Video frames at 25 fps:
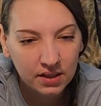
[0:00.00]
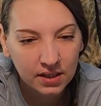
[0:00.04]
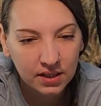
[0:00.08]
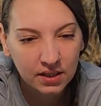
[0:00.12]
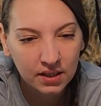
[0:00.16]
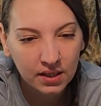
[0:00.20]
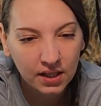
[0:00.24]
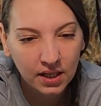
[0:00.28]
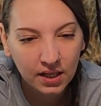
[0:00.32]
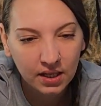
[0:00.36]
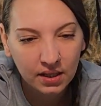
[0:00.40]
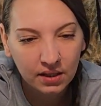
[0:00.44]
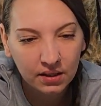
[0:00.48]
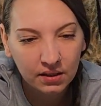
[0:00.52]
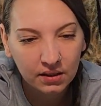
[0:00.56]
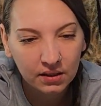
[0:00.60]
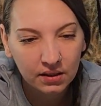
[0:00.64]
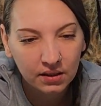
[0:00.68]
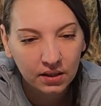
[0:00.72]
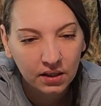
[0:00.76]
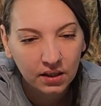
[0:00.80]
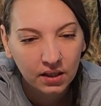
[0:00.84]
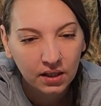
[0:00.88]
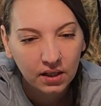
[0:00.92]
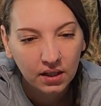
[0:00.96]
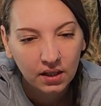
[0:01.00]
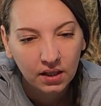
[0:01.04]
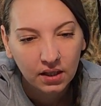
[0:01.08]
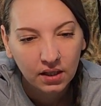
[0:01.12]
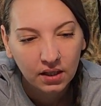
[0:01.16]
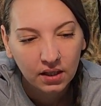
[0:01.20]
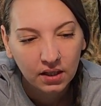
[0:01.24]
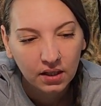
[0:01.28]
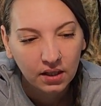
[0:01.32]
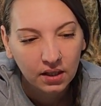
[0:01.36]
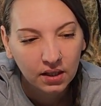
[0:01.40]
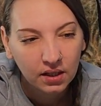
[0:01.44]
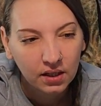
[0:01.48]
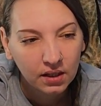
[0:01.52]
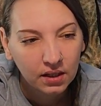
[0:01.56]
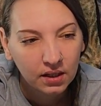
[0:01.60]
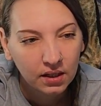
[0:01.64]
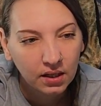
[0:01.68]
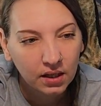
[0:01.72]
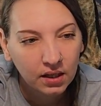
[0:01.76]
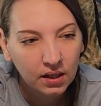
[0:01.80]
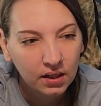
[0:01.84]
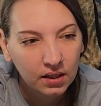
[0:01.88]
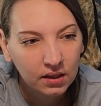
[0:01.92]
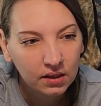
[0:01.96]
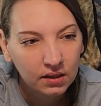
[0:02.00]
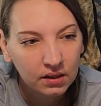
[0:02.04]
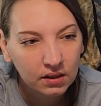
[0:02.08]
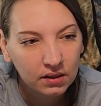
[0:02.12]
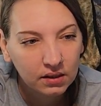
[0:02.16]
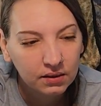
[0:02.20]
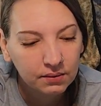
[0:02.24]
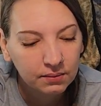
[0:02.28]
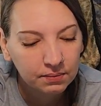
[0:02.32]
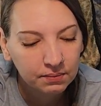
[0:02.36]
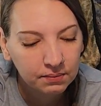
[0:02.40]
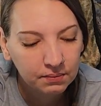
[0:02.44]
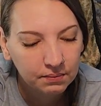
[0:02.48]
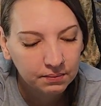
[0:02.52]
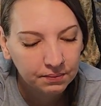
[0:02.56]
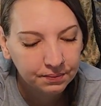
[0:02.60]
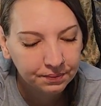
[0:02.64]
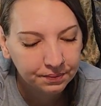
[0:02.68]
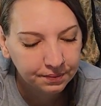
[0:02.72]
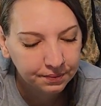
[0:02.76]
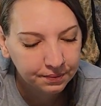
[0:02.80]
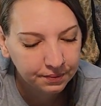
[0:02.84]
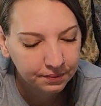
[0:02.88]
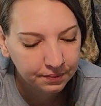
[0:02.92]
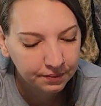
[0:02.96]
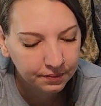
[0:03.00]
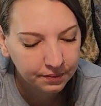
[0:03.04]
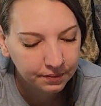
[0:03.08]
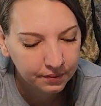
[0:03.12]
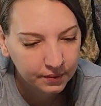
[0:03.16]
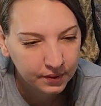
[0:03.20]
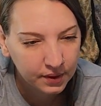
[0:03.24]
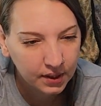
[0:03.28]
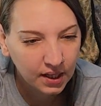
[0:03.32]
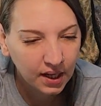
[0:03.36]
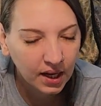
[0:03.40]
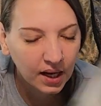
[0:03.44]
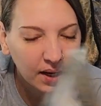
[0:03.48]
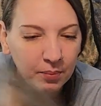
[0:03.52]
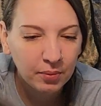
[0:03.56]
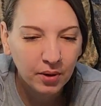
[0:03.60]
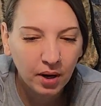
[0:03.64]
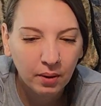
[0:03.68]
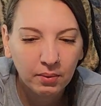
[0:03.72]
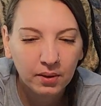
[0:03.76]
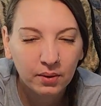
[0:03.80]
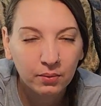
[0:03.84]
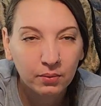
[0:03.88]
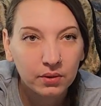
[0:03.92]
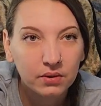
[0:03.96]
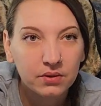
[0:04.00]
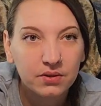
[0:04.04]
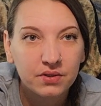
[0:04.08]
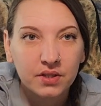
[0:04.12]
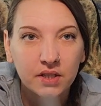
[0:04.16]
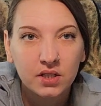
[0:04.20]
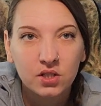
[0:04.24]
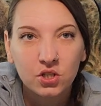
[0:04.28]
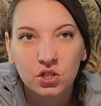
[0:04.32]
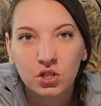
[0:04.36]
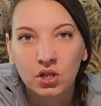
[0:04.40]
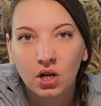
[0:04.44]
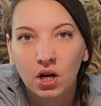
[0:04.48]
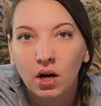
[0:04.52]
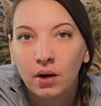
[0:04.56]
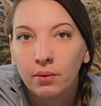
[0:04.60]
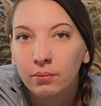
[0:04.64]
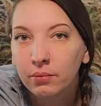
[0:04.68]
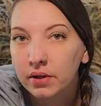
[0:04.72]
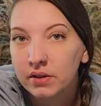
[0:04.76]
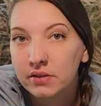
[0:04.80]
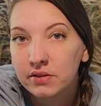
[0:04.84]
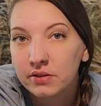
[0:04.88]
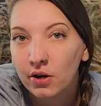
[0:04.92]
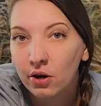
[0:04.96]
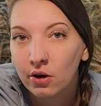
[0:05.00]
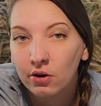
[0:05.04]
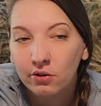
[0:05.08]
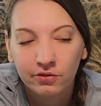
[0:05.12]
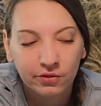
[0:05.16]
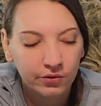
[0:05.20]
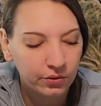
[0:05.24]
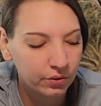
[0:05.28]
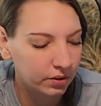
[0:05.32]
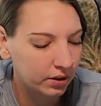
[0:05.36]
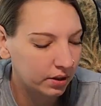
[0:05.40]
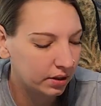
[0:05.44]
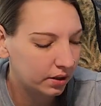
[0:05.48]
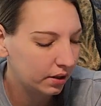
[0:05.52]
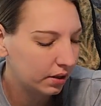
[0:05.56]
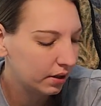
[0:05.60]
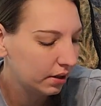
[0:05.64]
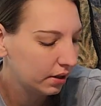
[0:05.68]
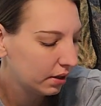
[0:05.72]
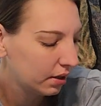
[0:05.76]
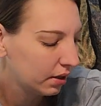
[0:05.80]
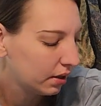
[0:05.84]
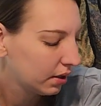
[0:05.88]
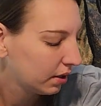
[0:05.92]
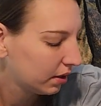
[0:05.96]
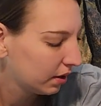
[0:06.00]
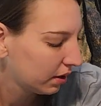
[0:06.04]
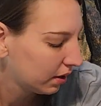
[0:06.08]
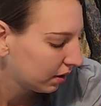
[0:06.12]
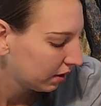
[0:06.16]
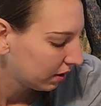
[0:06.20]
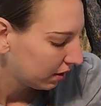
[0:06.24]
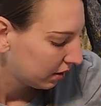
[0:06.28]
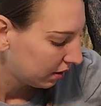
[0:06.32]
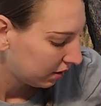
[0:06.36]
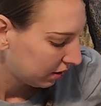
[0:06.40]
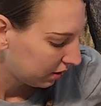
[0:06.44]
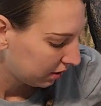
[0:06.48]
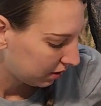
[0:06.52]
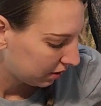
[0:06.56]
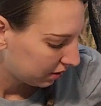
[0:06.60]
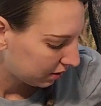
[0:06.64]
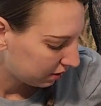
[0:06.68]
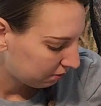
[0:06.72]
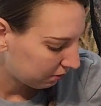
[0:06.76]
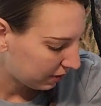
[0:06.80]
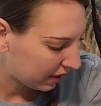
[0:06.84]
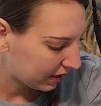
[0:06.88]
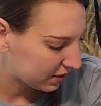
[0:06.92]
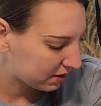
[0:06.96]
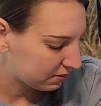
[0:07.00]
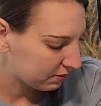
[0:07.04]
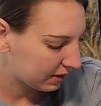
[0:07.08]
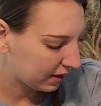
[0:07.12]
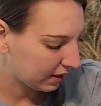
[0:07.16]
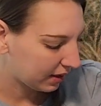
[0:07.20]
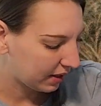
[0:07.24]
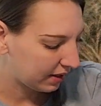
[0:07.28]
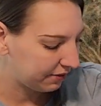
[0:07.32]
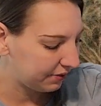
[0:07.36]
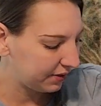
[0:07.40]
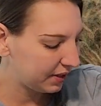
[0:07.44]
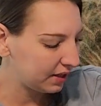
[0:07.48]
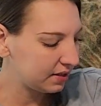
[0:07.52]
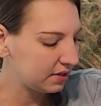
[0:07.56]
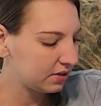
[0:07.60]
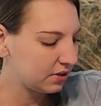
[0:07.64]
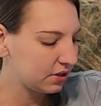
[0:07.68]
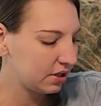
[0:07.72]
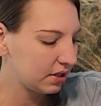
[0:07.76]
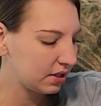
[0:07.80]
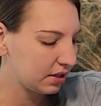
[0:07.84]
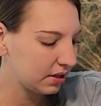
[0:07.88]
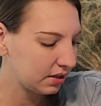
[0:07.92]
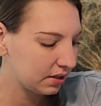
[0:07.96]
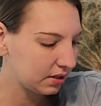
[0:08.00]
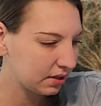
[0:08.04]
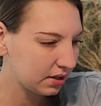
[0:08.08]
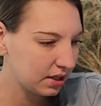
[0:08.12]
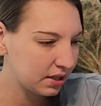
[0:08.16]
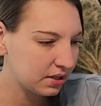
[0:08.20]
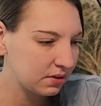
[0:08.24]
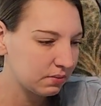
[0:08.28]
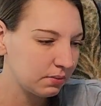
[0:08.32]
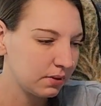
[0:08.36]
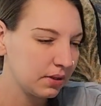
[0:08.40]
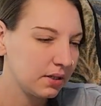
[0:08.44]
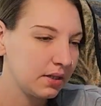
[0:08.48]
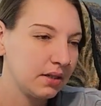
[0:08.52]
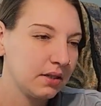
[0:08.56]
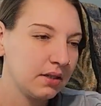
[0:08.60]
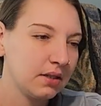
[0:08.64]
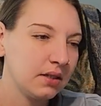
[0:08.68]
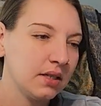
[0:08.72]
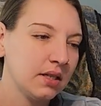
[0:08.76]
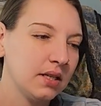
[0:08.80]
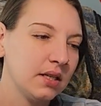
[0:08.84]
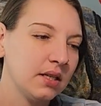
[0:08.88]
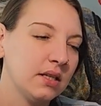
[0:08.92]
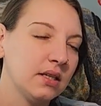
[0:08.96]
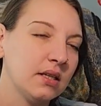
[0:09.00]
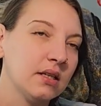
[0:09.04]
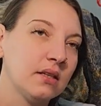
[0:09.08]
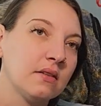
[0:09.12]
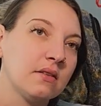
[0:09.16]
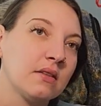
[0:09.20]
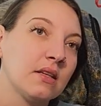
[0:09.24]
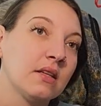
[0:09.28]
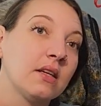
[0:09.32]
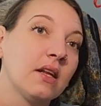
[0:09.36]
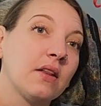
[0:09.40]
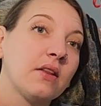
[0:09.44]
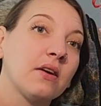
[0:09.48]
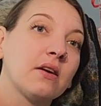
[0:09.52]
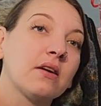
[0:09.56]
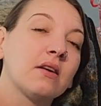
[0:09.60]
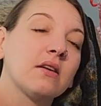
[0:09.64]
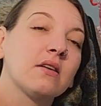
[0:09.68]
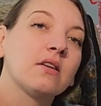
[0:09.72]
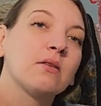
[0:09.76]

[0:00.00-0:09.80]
in there. I probably will stitch it on once called for. Makes my life easier. This one is another